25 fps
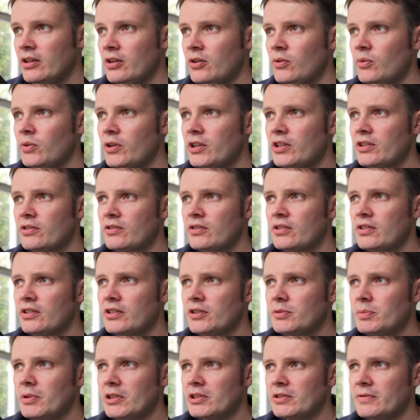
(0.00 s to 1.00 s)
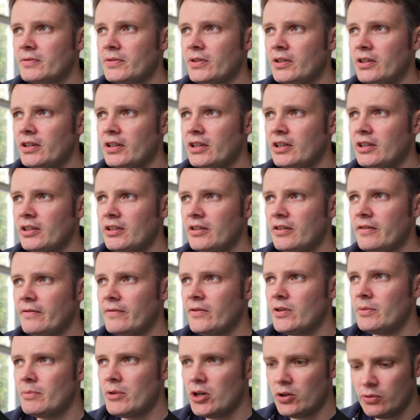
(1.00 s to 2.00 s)
we can specify
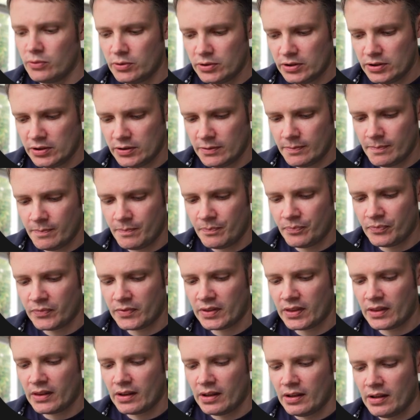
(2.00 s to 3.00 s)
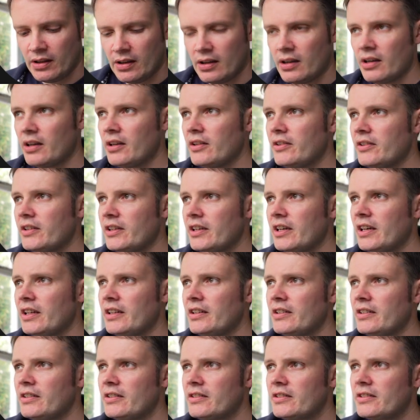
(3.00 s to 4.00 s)
verbose at the
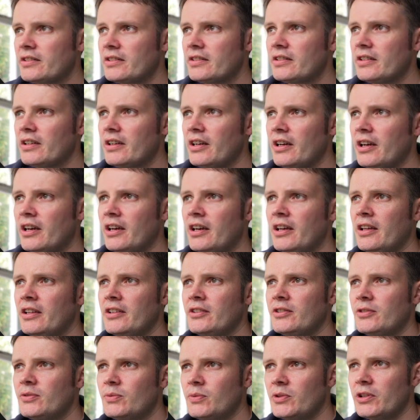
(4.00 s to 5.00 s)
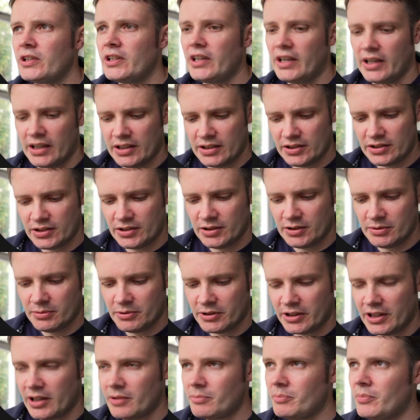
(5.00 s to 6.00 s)
end, and we actually will
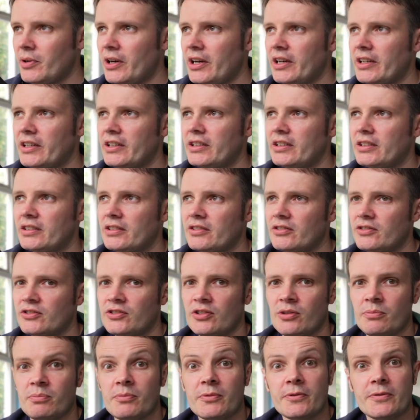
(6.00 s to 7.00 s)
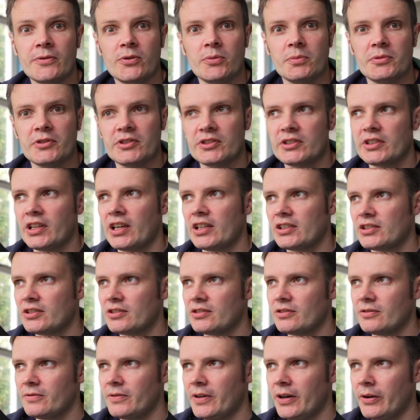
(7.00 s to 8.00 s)
get back some performance stats
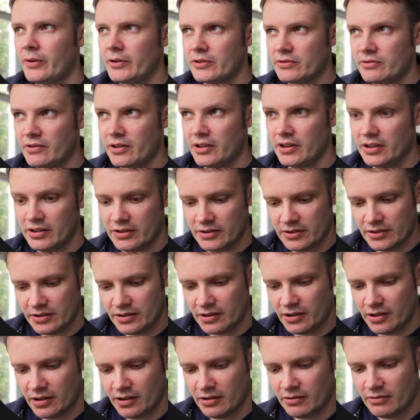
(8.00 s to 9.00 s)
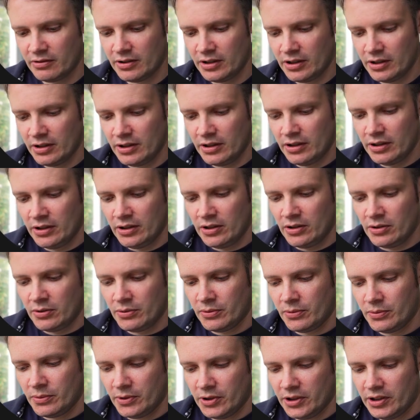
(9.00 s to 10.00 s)
of how it's running. So
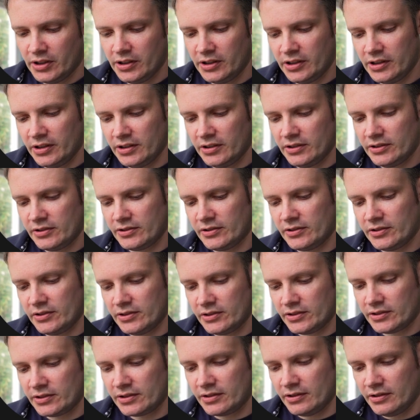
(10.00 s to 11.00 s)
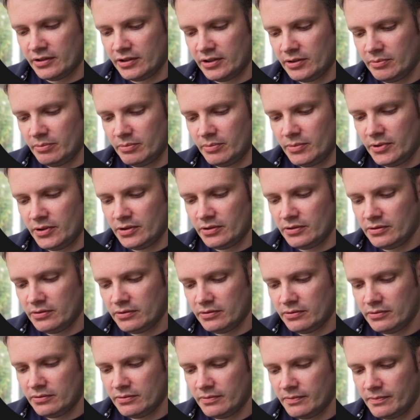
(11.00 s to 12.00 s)
why is the sky
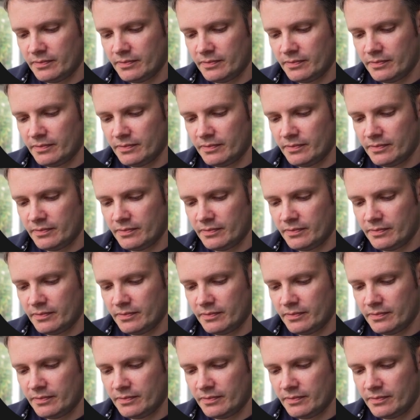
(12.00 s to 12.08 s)
blue?